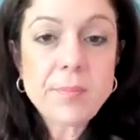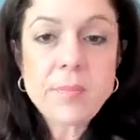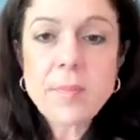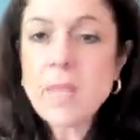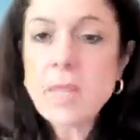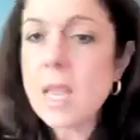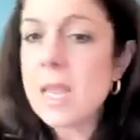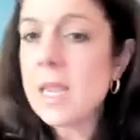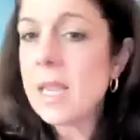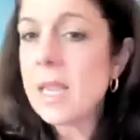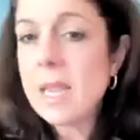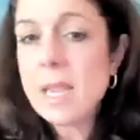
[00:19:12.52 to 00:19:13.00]

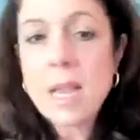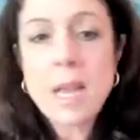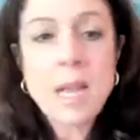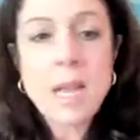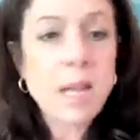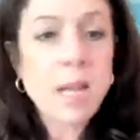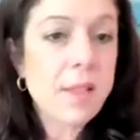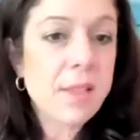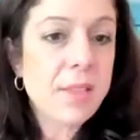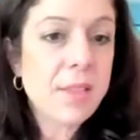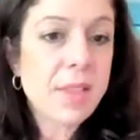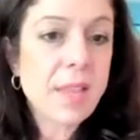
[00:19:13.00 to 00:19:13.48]

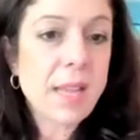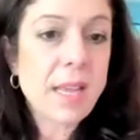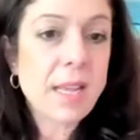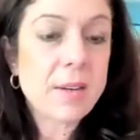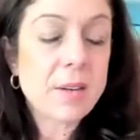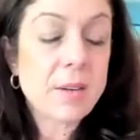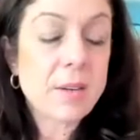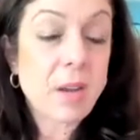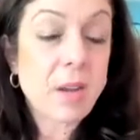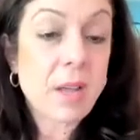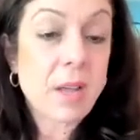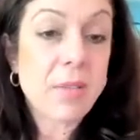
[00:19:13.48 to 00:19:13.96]

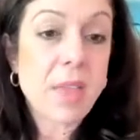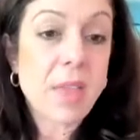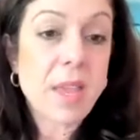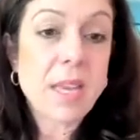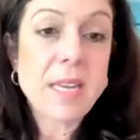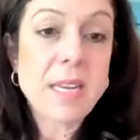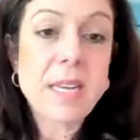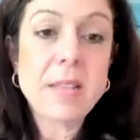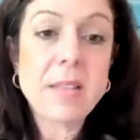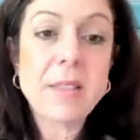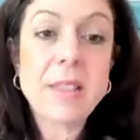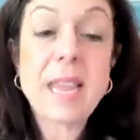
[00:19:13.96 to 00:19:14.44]
that
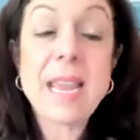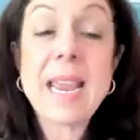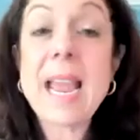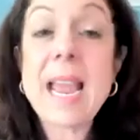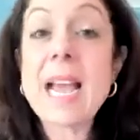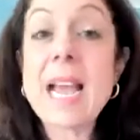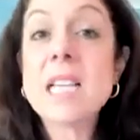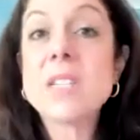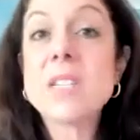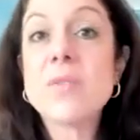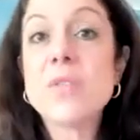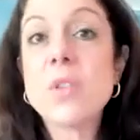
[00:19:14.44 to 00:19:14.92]
they
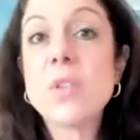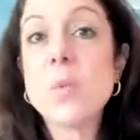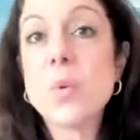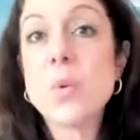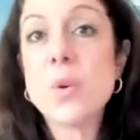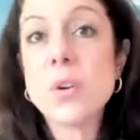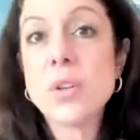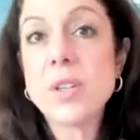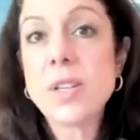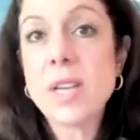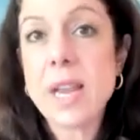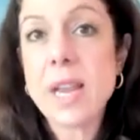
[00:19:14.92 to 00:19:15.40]
asked for the
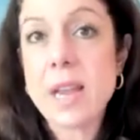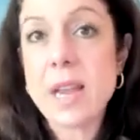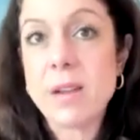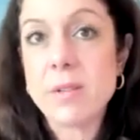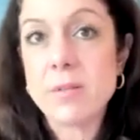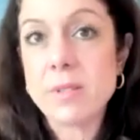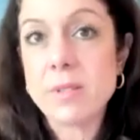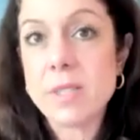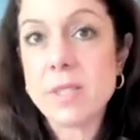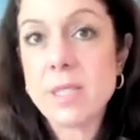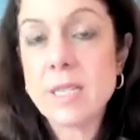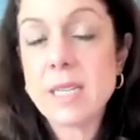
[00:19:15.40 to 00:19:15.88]
word
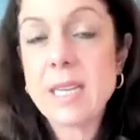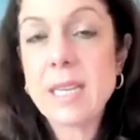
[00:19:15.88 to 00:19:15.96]
count